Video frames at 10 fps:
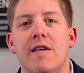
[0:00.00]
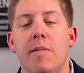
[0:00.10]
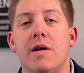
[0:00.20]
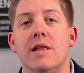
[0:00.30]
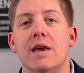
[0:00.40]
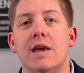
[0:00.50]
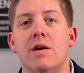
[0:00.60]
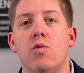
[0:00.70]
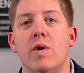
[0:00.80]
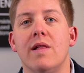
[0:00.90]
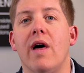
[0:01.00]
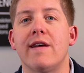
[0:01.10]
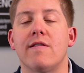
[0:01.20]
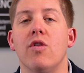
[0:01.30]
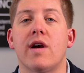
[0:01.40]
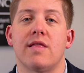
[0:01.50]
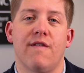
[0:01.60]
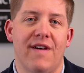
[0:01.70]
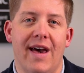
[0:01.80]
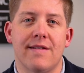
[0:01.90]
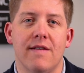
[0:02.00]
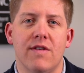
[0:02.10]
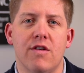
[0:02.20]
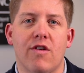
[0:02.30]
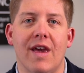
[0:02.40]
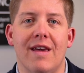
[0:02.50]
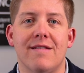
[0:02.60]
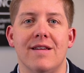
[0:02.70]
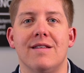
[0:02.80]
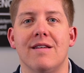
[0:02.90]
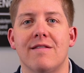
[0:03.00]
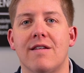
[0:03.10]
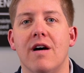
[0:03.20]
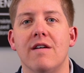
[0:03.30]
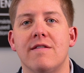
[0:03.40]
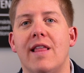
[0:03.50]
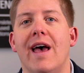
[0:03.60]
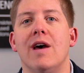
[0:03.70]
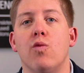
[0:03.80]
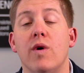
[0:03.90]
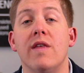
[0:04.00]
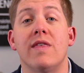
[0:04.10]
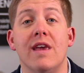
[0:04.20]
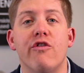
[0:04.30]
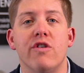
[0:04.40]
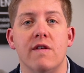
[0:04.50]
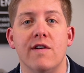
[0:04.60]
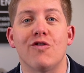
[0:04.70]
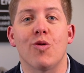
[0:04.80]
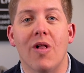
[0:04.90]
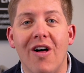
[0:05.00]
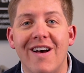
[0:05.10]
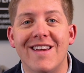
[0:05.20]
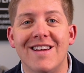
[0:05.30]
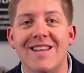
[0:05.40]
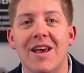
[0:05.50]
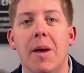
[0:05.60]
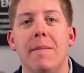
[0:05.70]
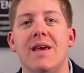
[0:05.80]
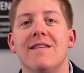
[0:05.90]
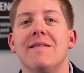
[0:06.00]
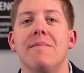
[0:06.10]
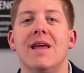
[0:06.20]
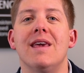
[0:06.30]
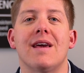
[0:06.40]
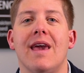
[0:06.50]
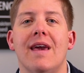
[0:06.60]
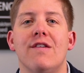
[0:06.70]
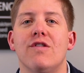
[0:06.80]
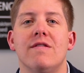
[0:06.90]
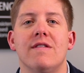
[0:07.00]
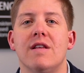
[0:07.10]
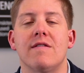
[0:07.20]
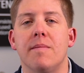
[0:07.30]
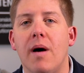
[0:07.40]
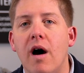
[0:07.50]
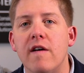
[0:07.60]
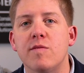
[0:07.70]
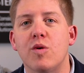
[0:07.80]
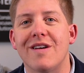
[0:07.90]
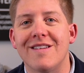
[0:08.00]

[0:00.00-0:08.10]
Typically, we like to look at the facts of each case and discuss that with each individual client, because in many occasions it is impossible to